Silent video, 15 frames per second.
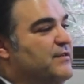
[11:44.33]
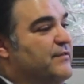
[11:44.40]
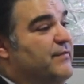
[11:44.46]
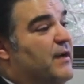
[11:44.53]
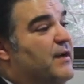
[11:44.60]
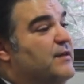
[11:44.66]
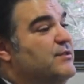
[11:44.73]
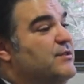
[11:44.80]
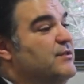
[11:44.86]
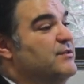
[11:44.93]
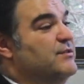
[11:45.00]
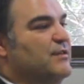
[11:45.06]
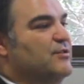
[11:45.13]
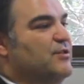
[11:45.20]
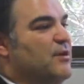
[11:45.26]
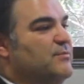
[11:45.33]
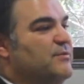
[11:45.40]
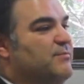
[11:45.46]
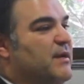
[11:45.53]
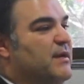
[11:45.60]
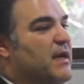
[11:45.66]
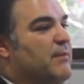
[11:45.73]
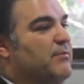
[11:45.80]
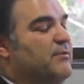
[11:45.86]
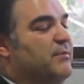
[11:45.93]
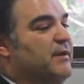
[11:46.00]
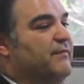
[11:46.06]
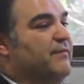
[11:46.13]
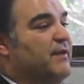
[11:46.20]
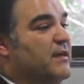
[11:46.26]
advantages in terms of being able to
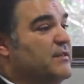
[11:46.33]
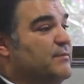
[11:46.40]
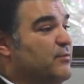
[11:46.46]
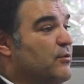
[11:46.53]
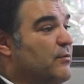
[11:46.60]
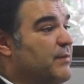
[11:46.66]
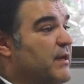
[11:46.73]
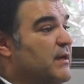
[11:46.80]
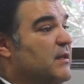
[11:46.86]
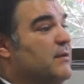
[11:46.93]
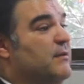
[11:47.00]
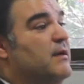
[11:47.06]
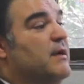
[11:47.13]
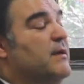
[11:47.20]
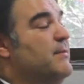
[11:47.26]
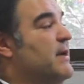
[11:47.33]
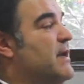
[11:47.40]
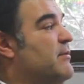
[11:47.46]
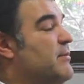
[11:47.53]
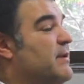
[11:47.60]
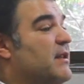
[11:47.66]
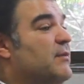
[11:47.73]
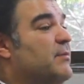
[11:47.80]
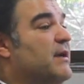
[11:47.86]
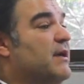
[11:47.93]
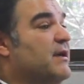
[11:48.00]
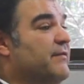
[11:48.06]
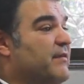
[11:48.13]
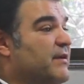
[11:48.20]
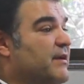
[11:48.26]
be flexible and being able to be a little bit
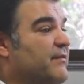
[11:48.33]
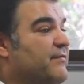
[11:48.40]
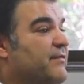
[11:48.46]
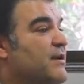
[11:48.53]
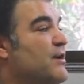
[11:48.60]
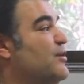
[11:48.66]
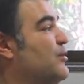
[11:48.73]
innovative,